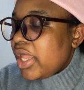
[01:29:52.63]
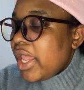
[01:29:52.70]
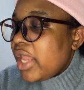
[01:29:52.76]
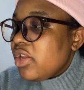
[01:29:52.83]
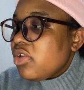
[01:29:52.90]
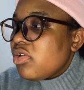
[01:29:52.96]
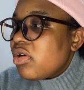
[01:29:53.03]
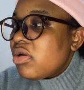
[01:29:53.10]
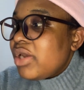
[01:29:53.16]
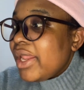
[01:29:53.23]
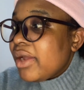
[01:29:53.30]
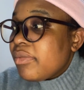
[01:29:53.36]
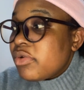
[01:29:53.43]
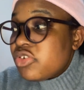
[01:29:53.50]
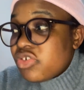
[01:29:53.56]
And you know,
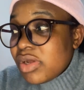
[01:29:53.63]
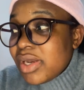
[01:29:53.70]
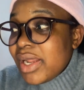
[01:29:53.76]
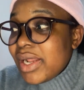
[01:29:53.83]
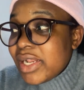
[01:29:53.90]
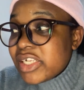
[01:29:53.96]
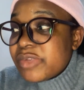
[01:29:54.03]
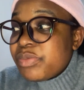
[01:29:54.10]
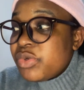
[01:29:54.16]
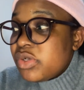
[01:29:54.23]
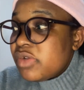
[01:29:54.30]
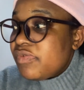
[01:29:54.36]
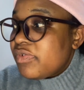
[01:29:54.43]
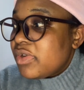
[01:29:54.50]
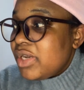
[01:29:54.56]
like Botswana has
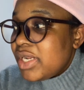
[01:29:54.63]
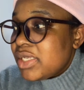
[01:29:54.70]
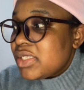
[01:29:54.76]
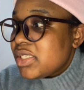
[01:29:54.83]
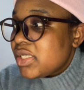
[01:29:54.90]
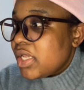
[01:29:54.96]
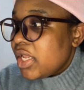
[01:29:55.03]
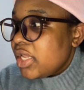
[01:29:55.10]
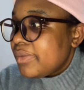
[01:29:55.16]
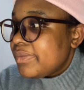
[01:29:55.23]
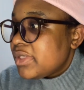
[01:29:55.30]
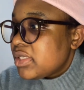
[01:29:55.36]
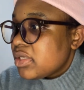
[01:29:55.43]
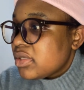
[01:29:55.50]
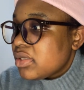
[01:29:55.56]
beautiful
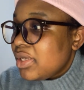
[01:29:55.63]
landscapes.